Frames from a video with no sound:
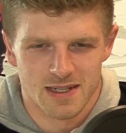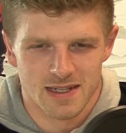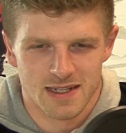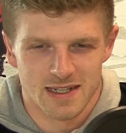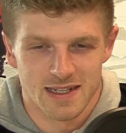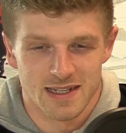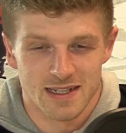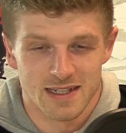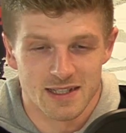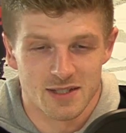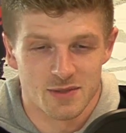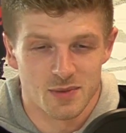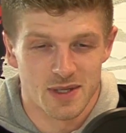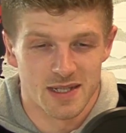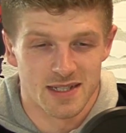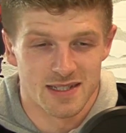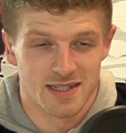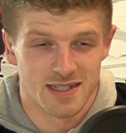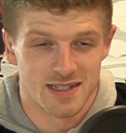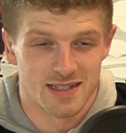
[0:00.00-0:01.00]
He
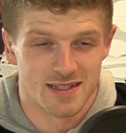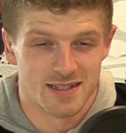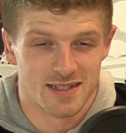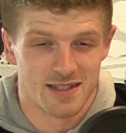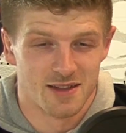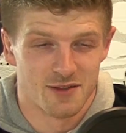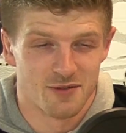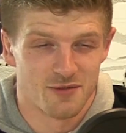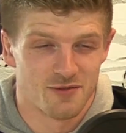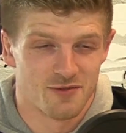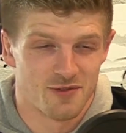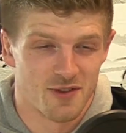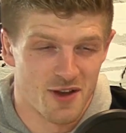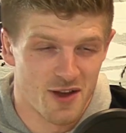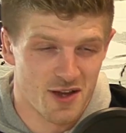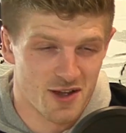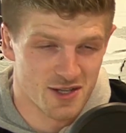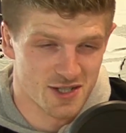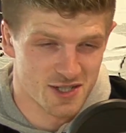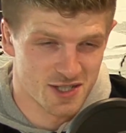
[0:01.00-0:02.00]
tweeted the
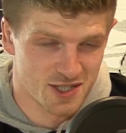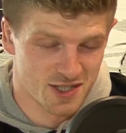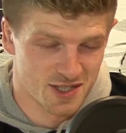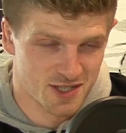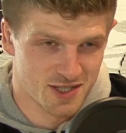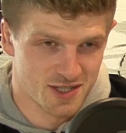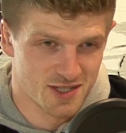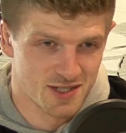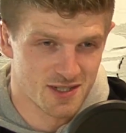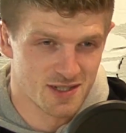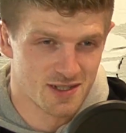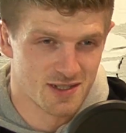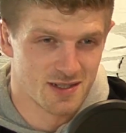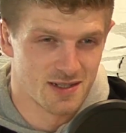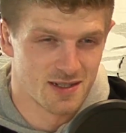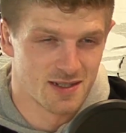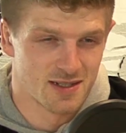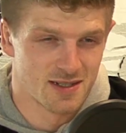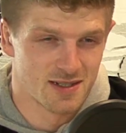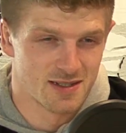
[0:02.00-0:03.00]
first
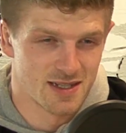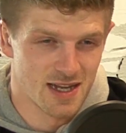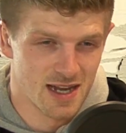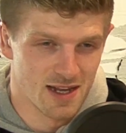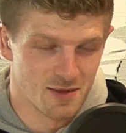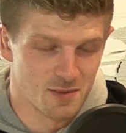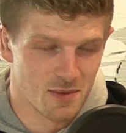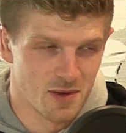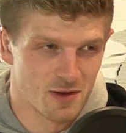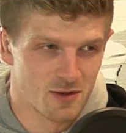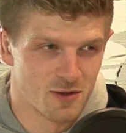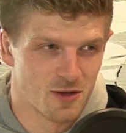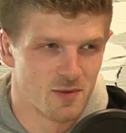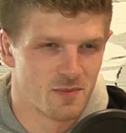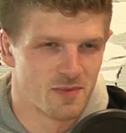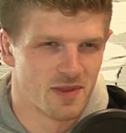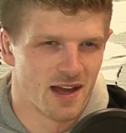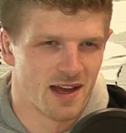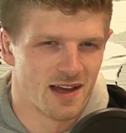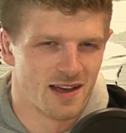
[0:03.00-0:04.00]
day of the World
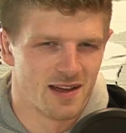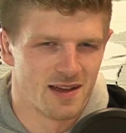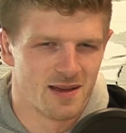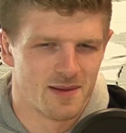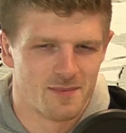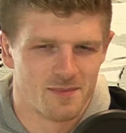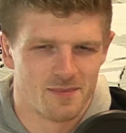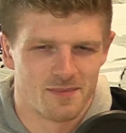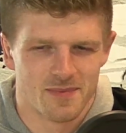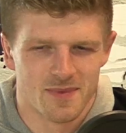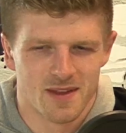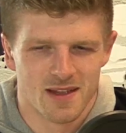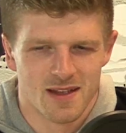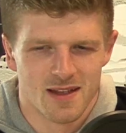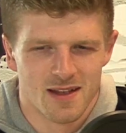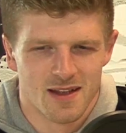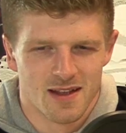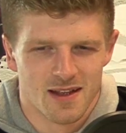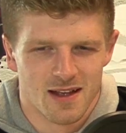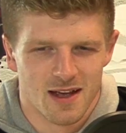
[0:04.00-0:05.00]
Cup that.
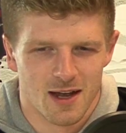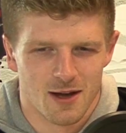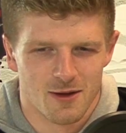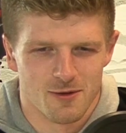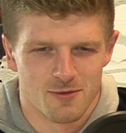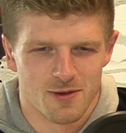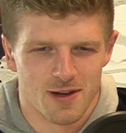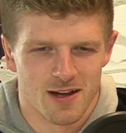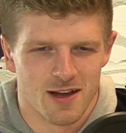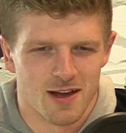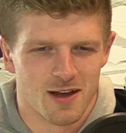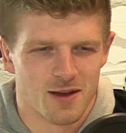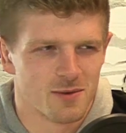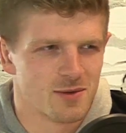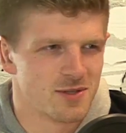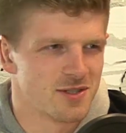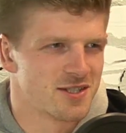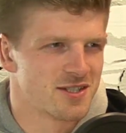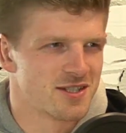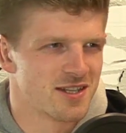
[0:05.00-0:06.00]
Renard
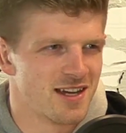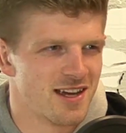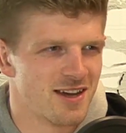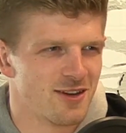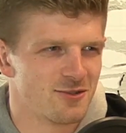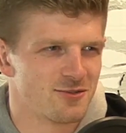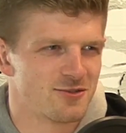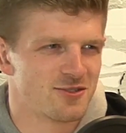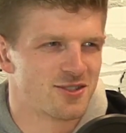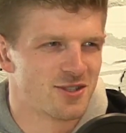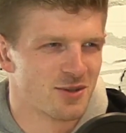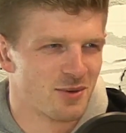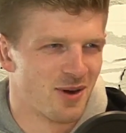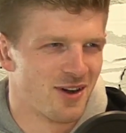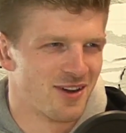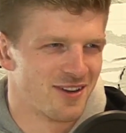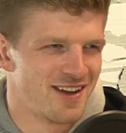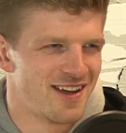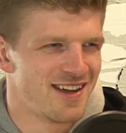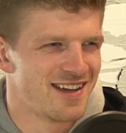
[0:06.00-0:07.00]
was 100 to
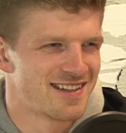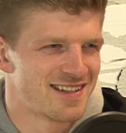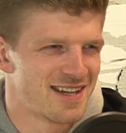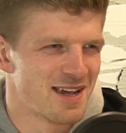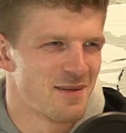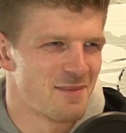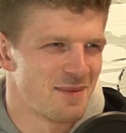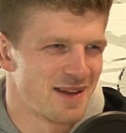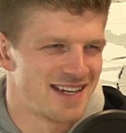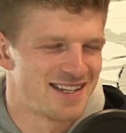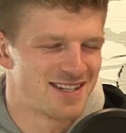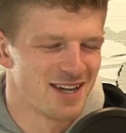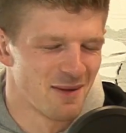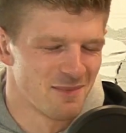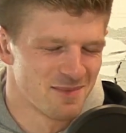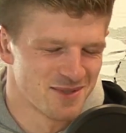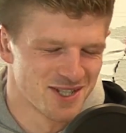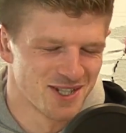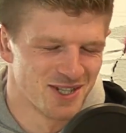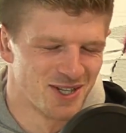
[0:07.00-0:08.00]
1 to be
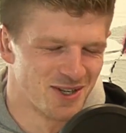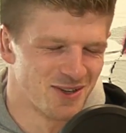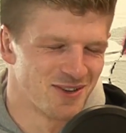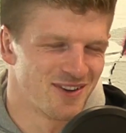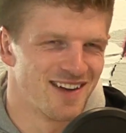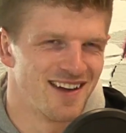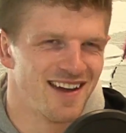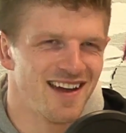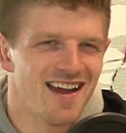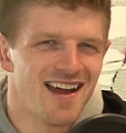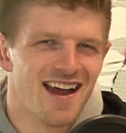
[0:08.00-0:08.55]
top scorer. Yeah.